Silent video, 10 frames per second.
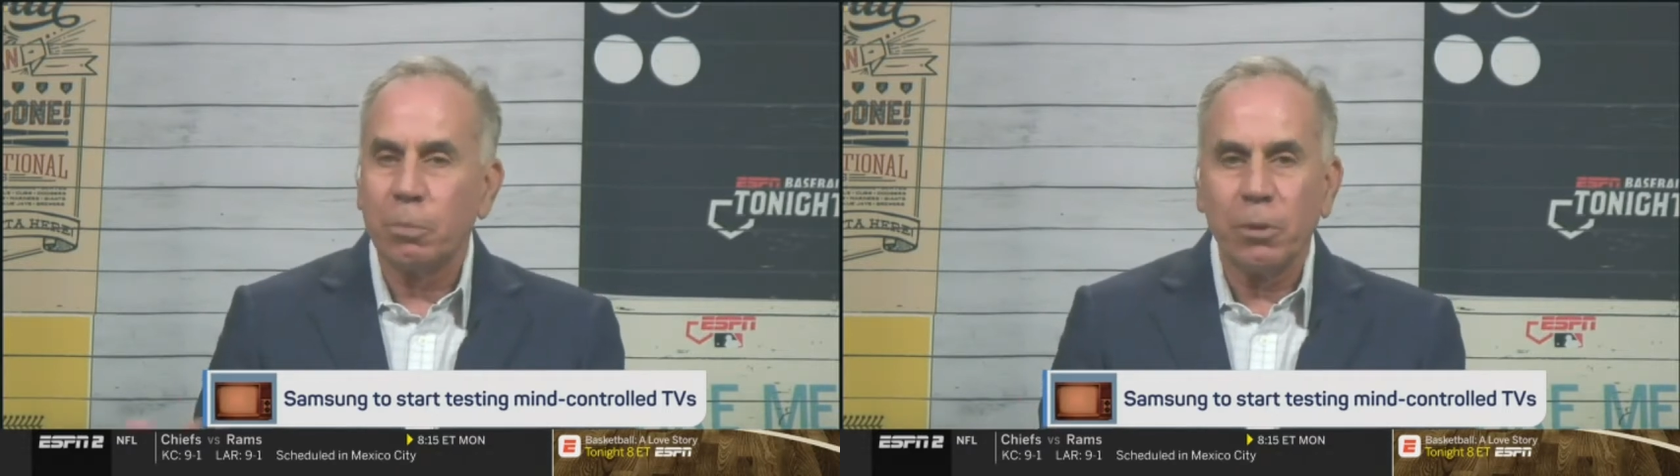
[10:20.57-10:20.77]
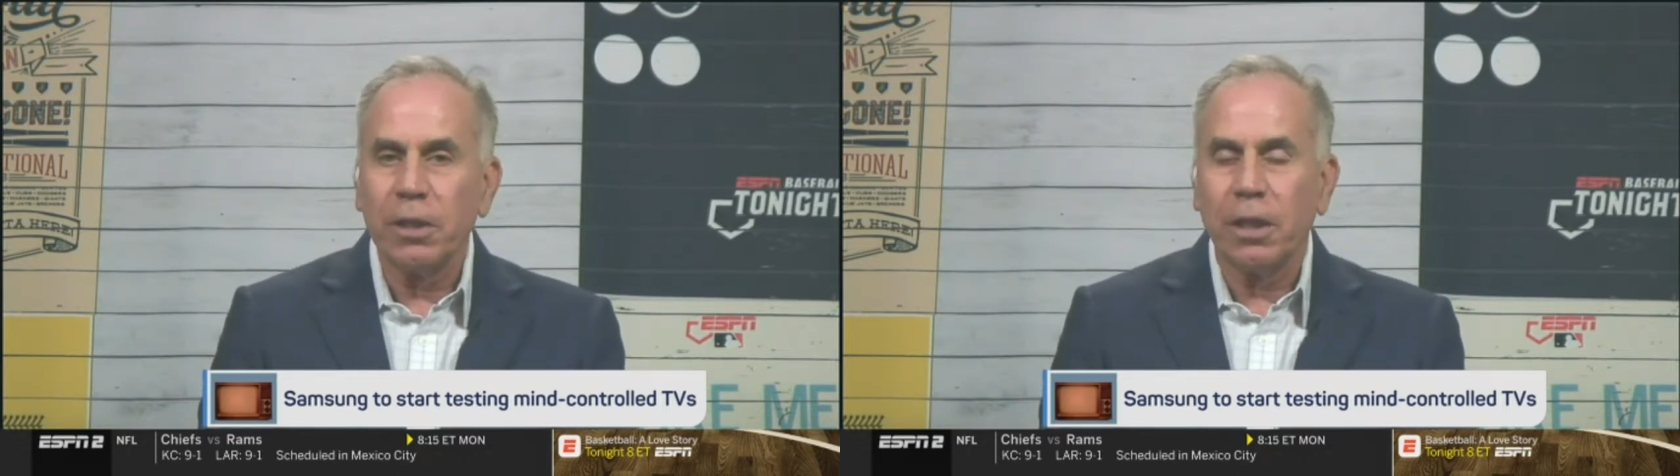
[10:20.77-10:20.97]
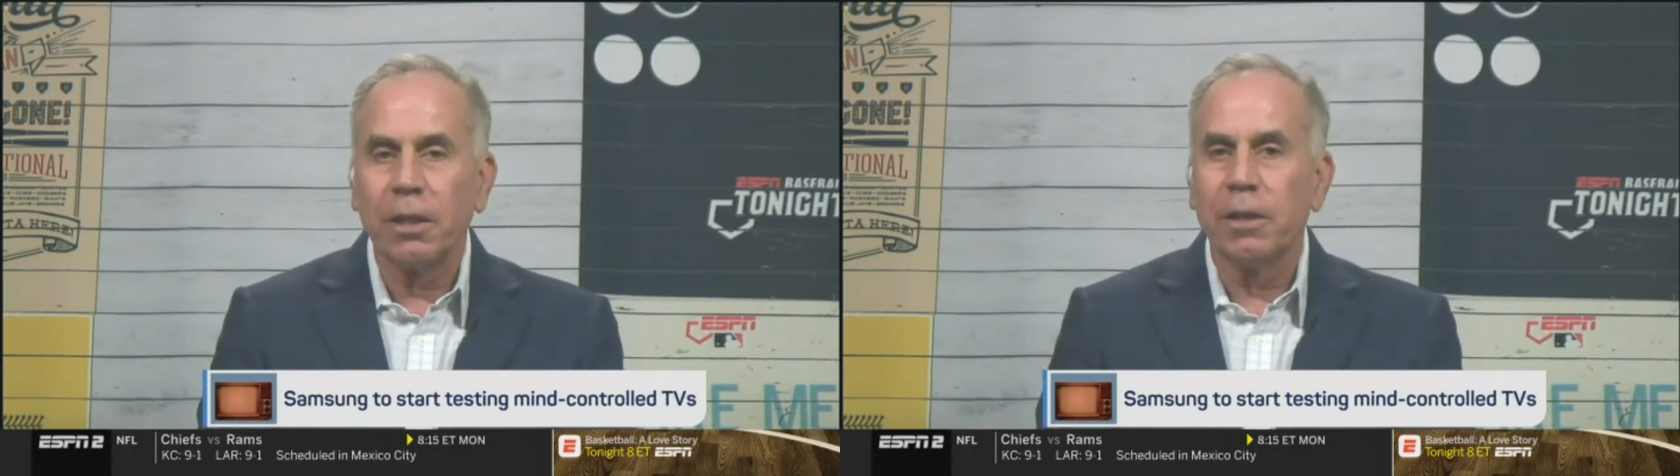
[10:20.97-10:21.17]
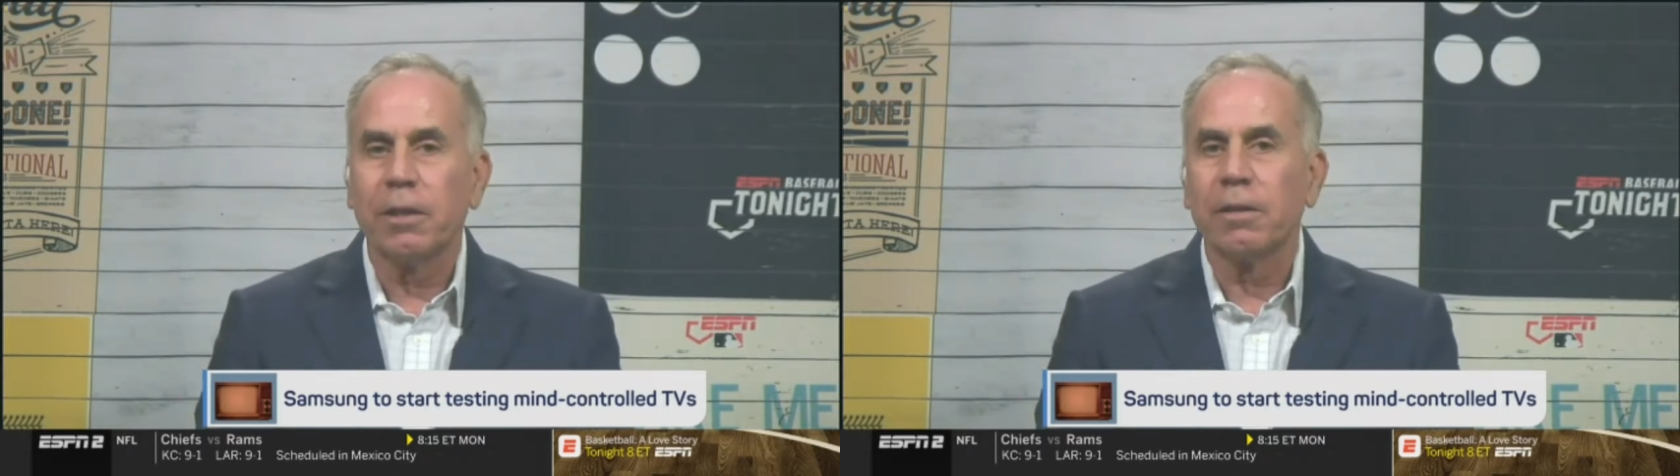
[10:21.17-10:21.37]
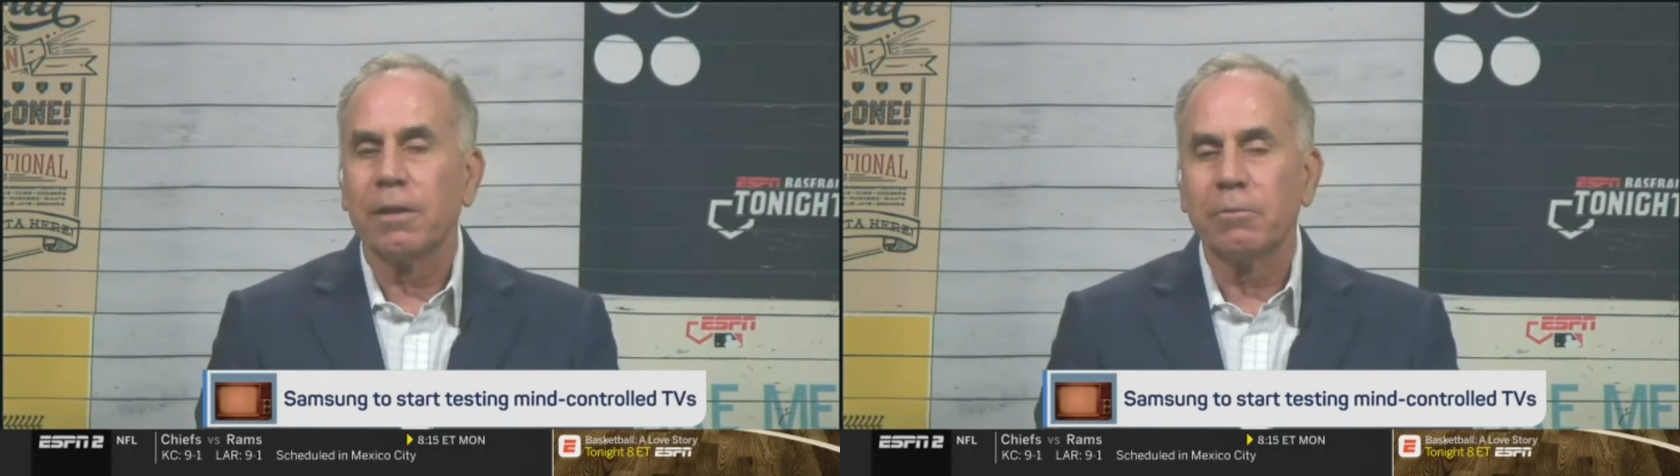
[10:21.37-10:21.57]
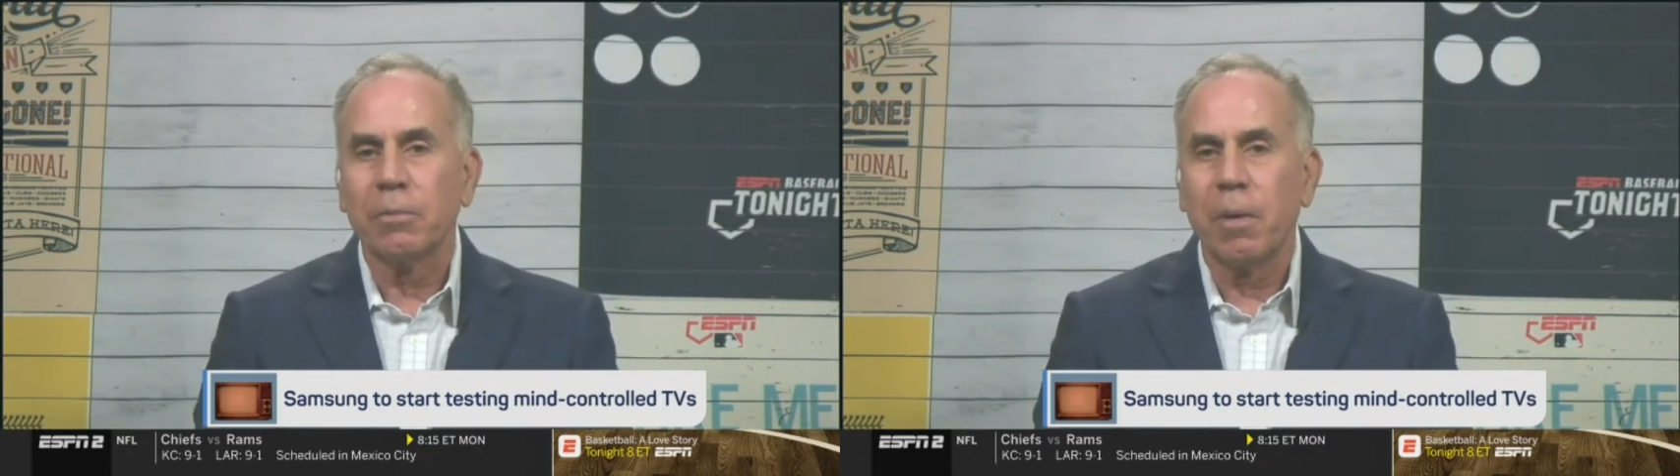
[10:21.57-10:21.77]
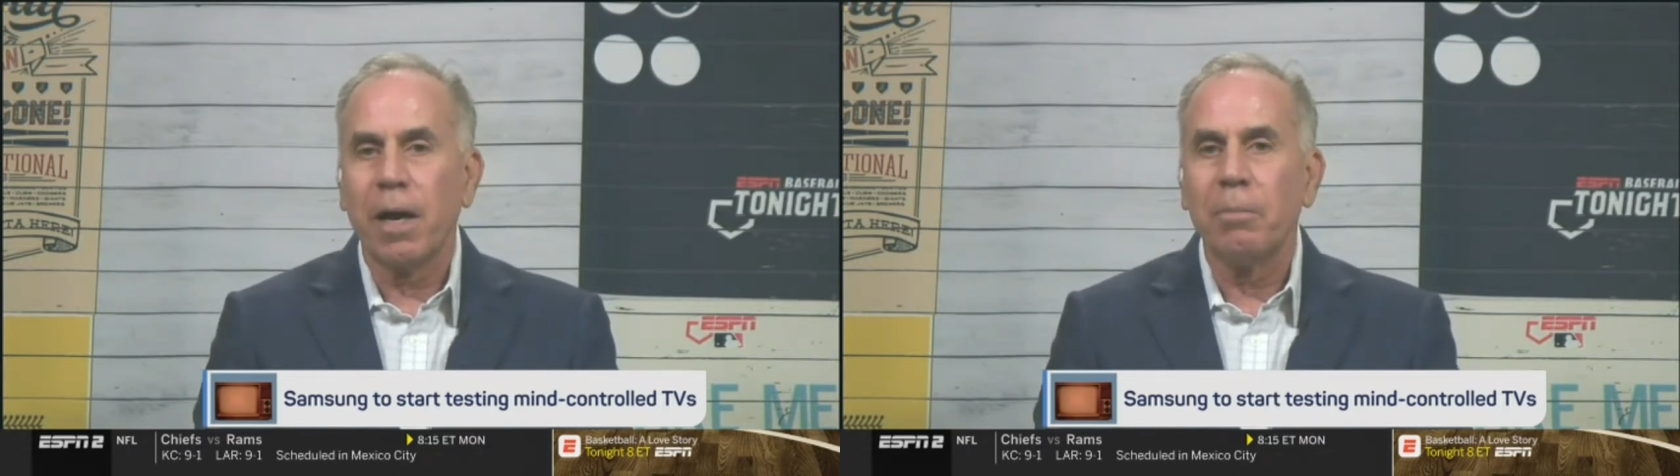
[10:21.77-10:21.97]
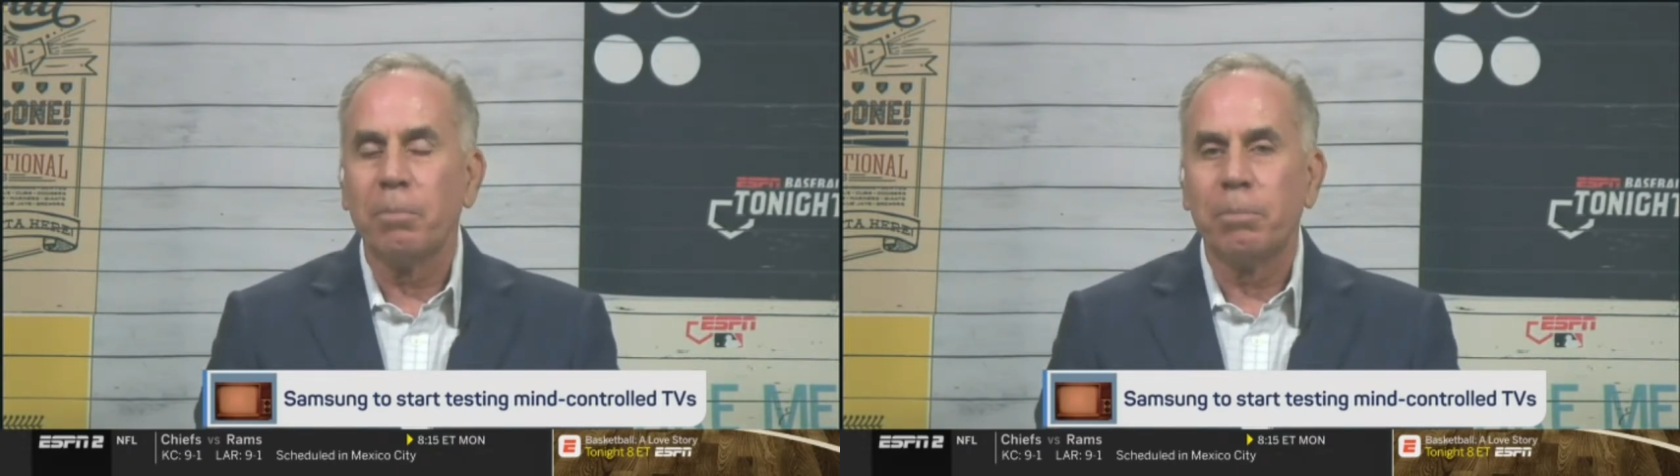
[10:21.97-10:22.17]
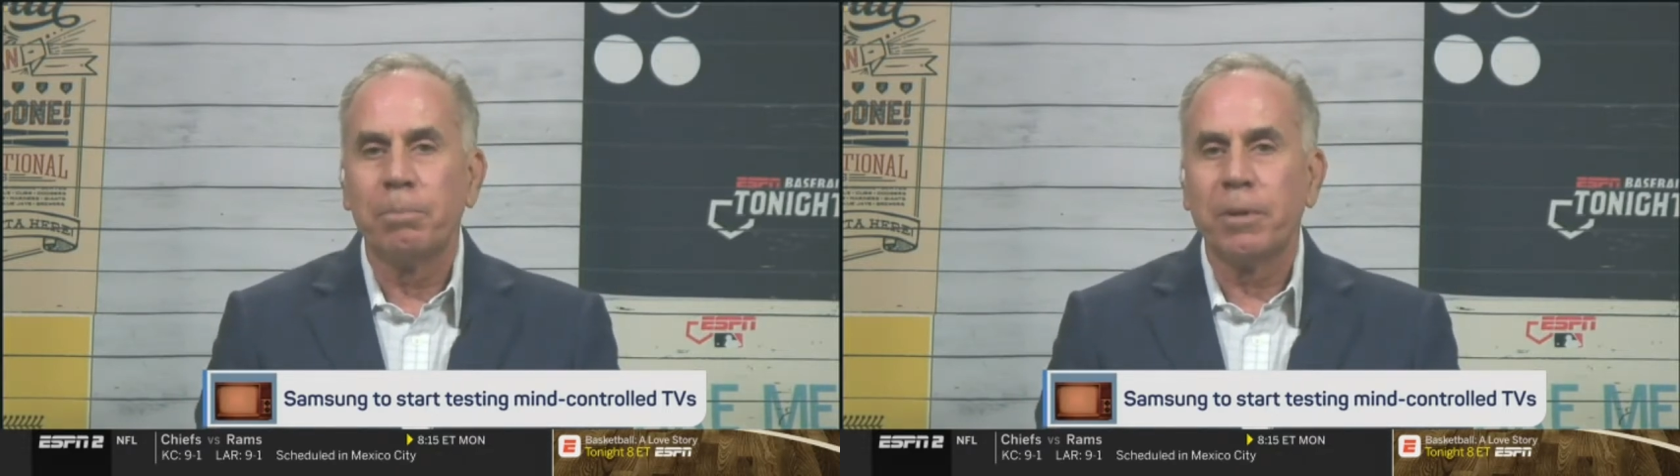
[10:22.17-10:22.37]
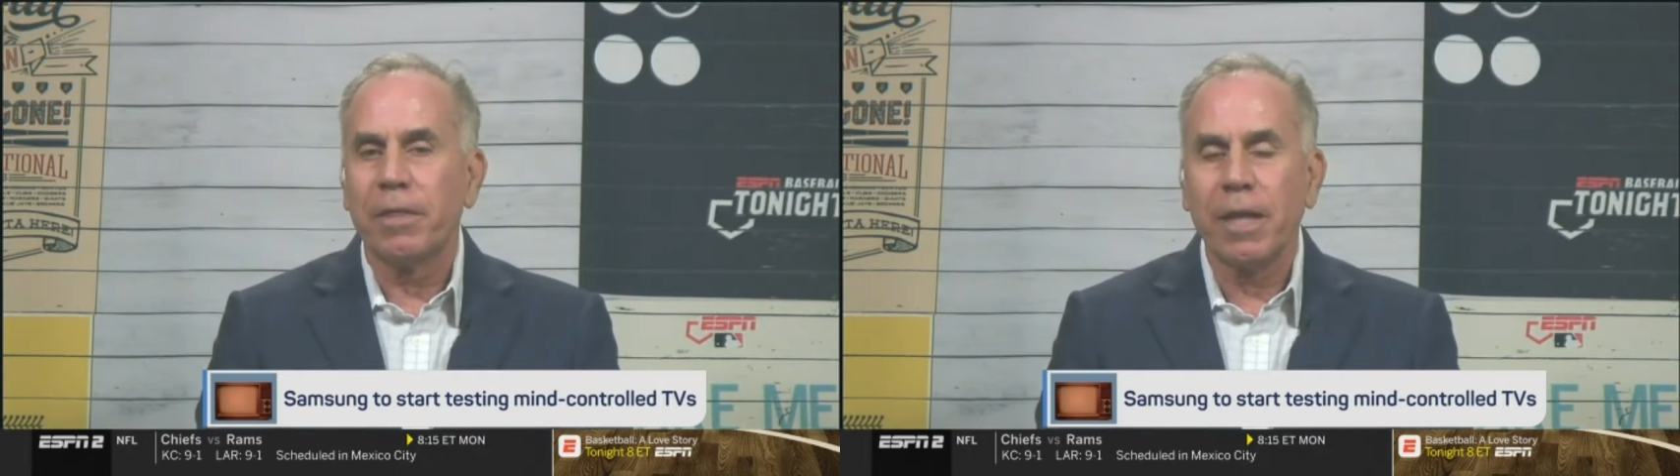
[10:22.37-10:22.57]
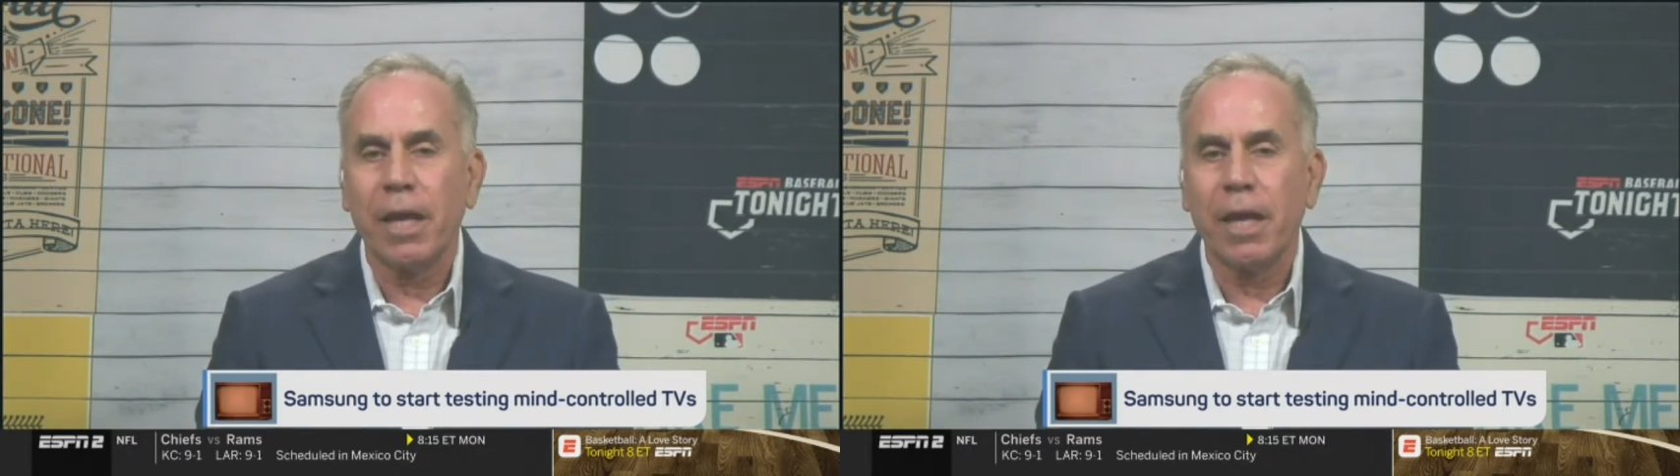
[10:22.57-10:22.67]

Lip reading: Because it's pretty clear with my